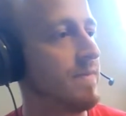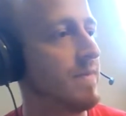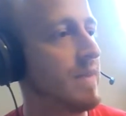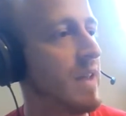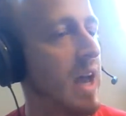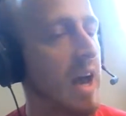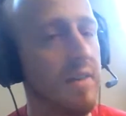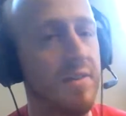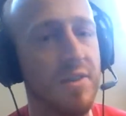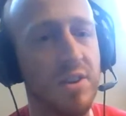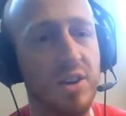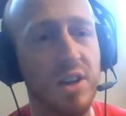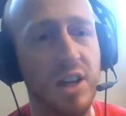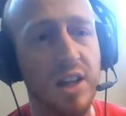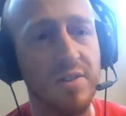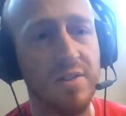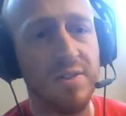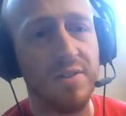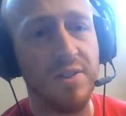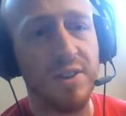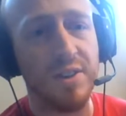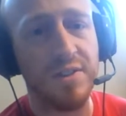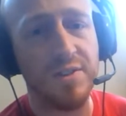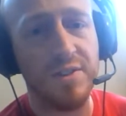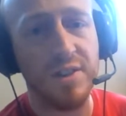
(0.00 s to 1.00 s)
after
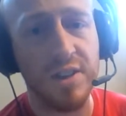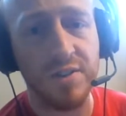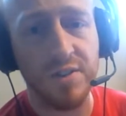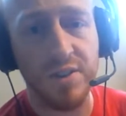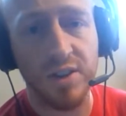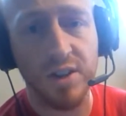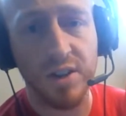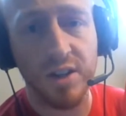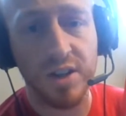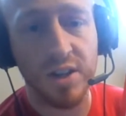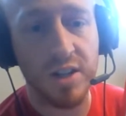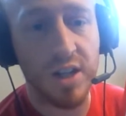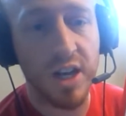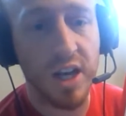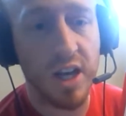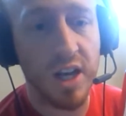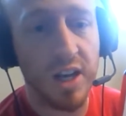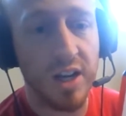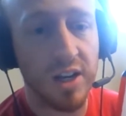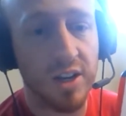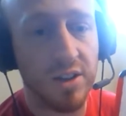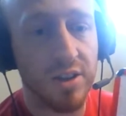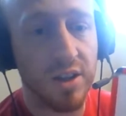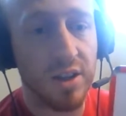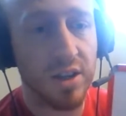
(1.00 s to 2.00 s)
11:50, if you're done
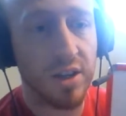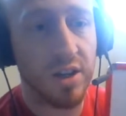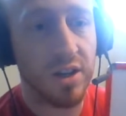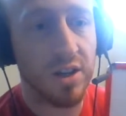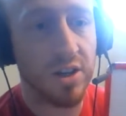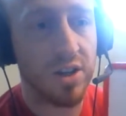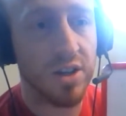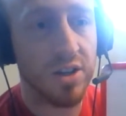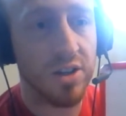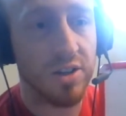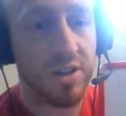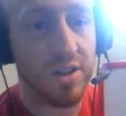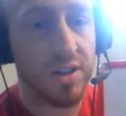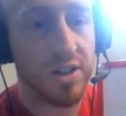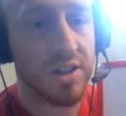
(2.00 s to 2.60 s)
and you think you're good, you can